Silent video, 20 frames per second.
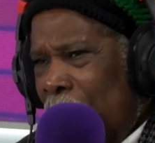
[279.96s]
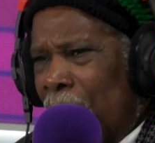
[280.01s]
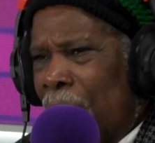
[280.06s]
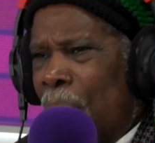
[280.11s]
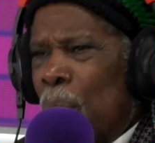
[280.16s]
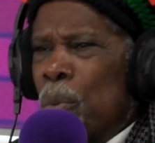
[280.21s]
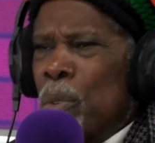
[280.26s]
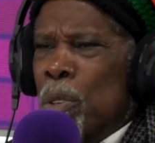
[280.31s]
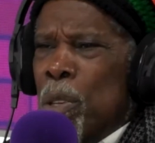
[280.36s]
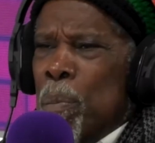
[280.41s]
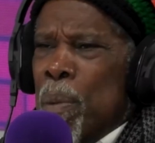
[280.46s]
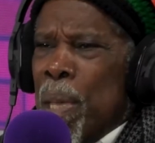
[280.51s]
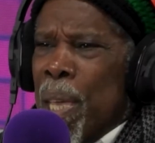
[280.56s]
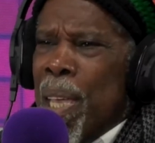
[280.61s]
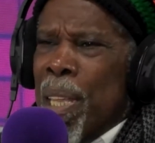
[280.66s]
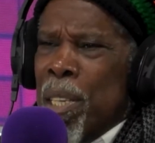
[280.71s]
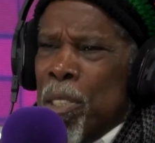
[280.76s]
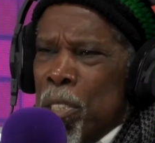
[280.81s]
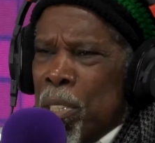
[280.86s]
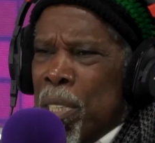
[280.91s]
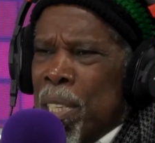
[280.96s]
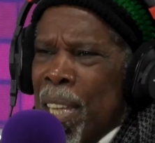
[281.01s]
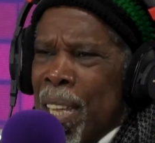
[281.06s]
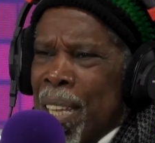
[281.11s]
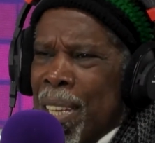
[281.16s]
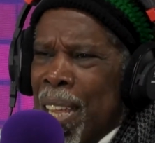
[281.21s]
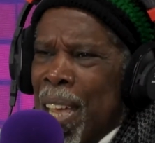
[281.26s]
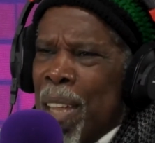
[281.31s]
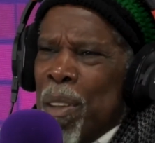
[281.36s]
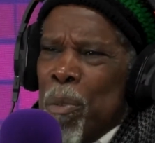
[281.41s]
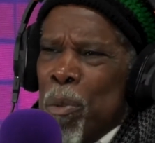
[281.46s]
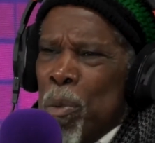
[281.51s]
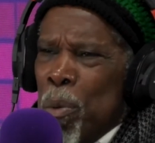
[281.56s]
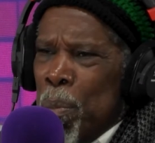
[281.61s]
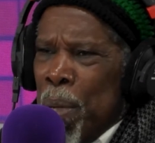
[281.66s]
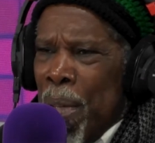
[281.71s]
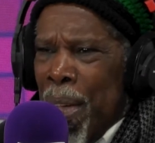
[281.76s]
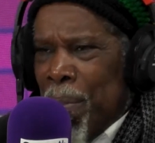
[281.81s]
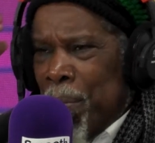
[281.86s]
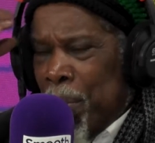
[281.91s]
I want to be entertained. I don't want to
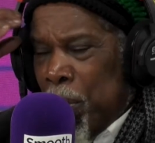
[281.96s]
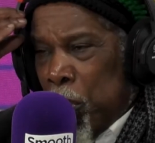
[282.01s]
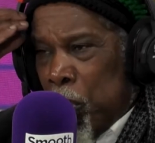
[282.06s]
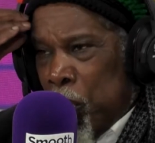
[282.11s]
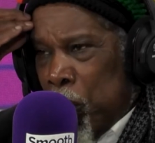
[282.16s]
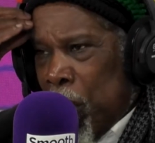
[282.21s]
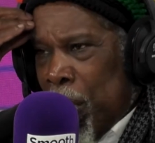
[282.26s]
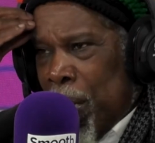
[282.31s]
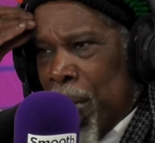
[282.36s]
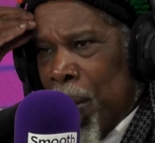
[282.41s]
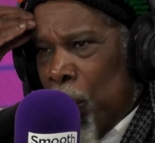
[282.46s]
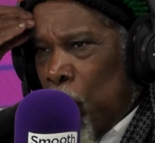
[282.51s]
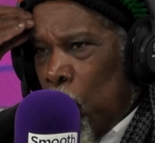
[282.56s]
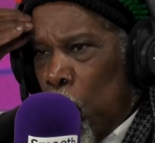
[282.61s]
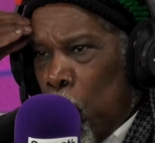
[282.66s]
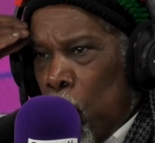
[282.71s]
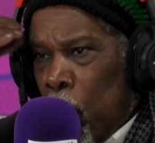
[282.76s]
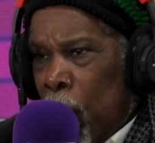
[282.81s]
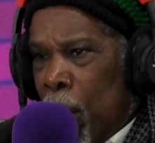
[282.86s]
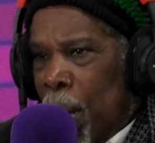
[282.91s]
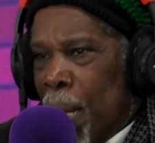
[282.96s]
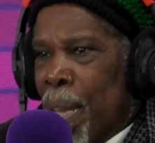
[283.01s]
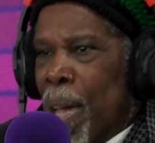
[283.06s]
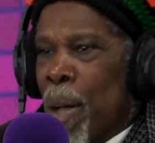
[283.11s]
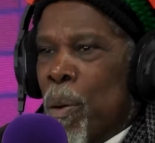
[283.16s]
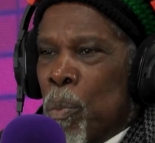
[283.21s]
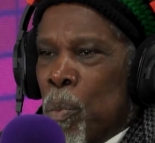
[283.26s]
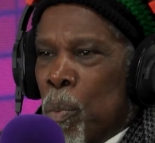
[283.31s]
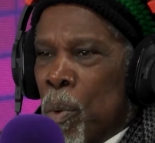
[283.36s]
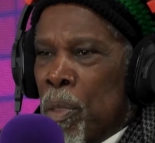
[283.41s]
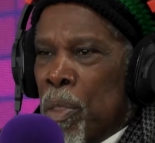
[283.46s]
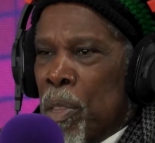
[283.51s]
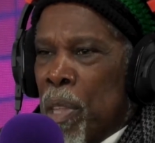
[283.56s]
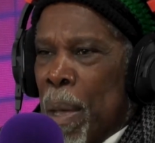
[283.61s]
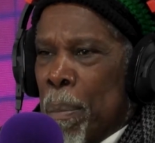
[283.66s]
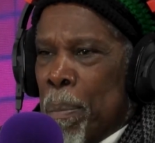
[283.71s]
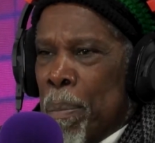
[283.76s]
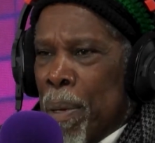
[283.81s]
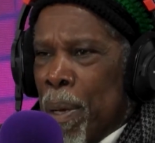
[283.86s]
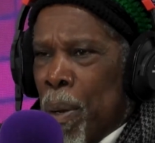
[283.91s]
be having to sit and working out what's
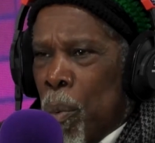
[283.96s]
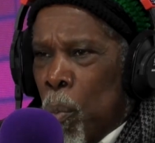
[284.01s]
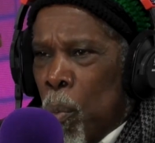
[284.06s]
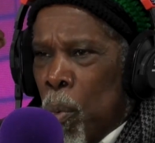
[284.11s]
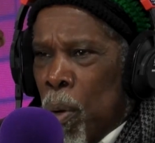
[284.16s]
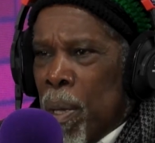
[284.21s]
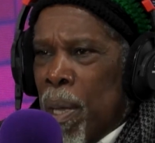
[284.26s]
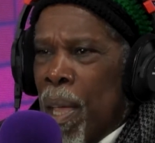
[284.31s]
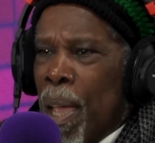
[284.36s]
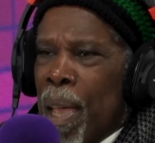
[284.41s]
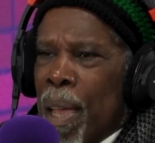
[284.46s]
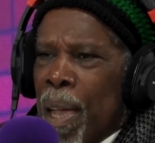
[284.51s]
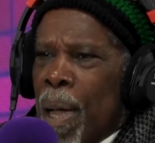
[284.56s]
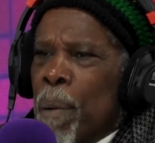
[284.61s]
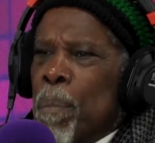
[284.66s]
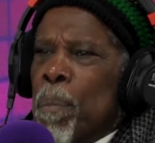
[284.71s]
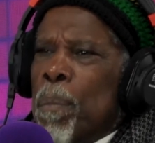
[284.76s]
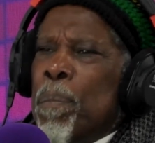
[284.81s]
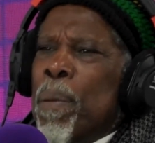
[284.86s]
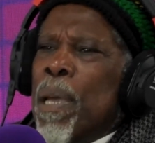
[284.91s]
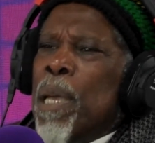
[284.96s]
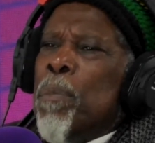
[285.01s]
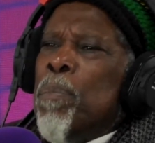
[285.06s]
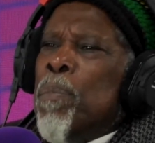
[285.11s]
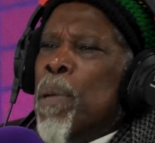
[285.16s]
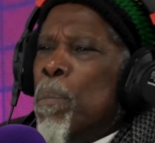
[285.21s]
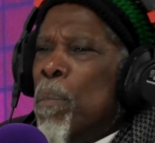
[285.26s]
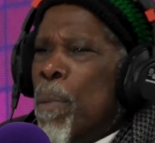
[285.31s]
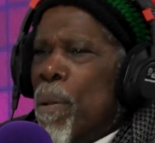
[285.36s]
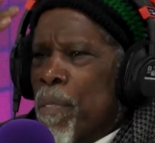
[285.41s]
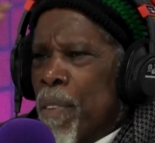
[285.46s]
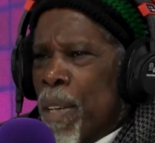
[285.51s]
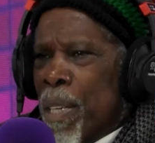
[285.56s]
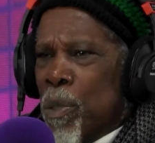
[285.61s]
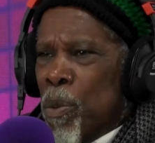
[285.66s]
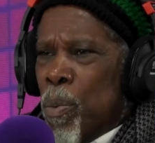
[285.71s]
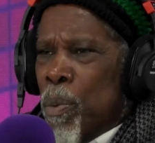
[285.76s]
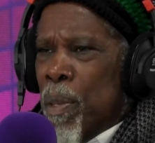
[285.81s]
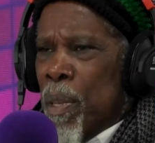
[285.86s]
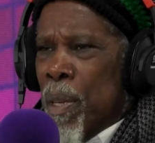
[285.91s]
happening and what. Hit me in my
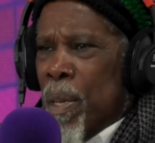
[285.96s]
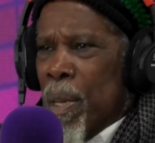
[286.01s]
face with it.